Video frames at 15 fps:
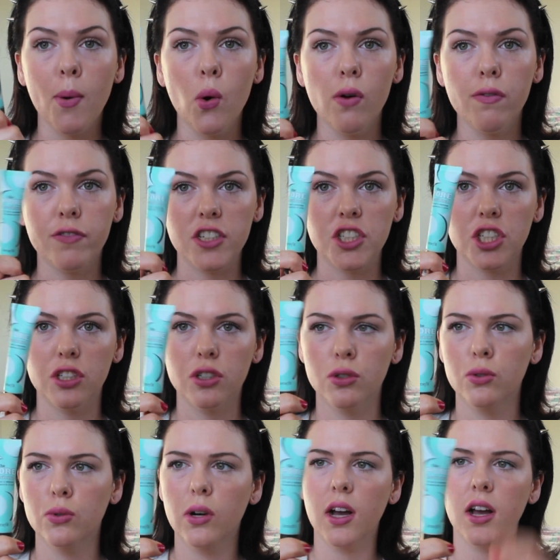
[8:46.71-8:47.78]

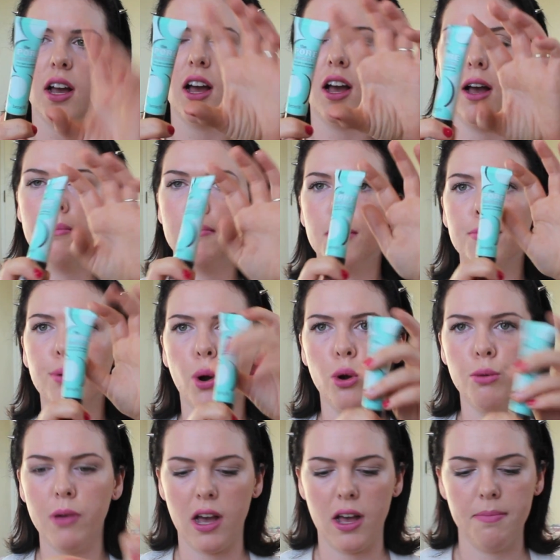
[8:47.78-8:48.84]
Professional
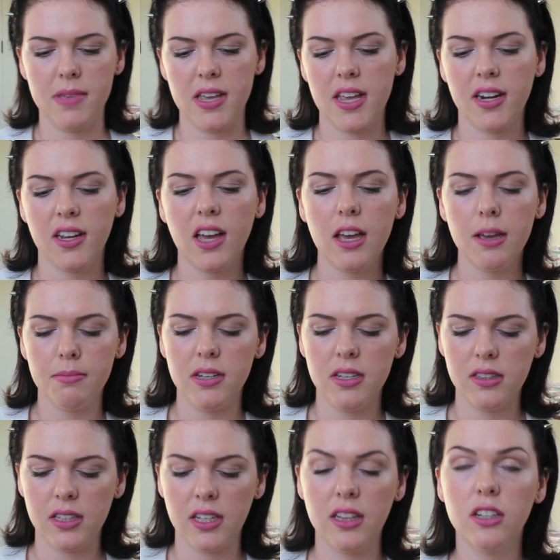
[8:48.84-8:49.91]
Pro Balm, and it came
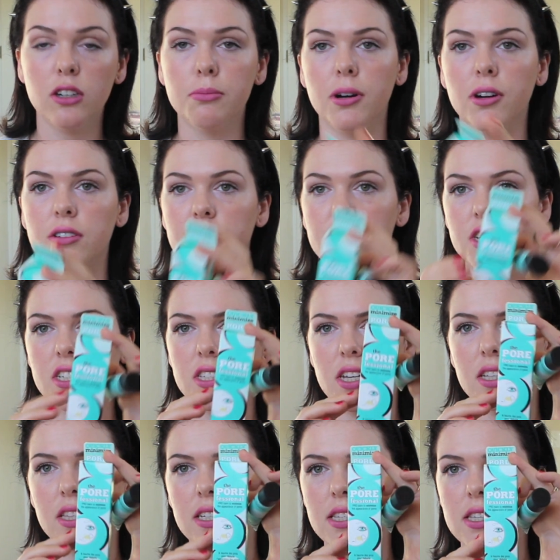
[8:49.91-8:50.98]
in the little box just
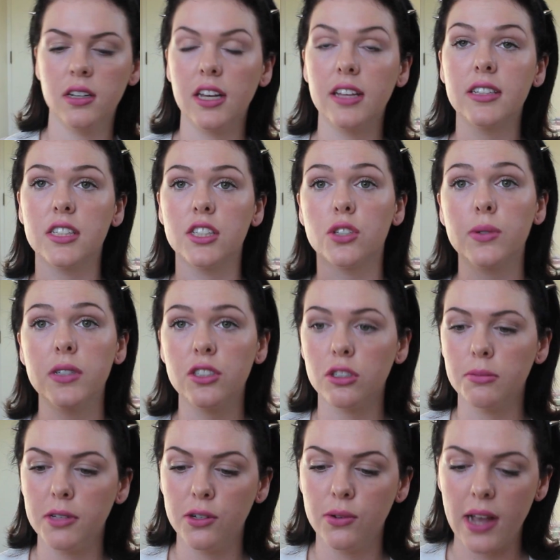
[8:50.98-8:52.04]
like this, and this is
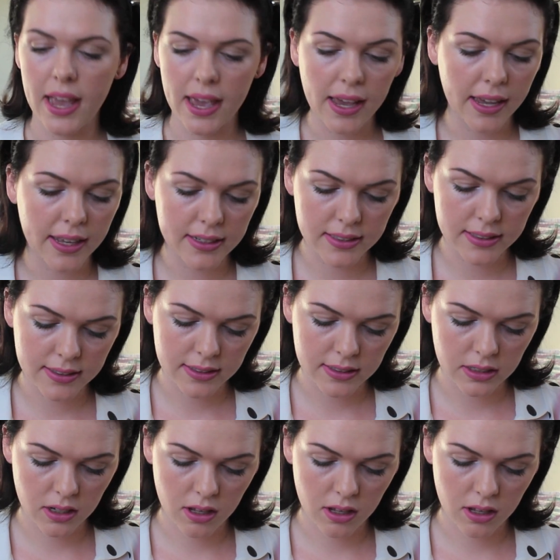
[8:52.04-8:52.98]
22ml, and